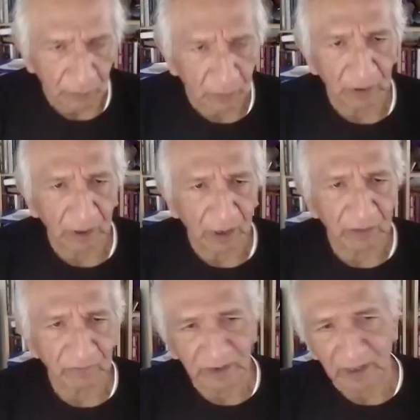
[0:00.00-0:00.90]
And a
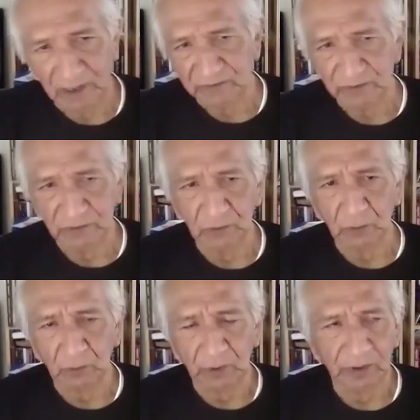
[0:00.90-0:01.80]
lot of it has to
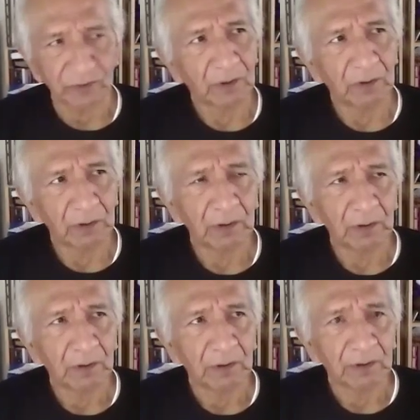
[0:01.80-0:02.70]
do with
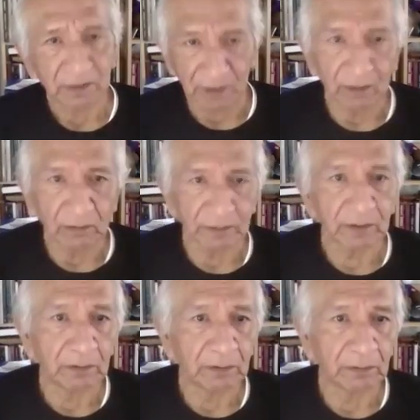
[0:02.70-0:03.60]
guilt.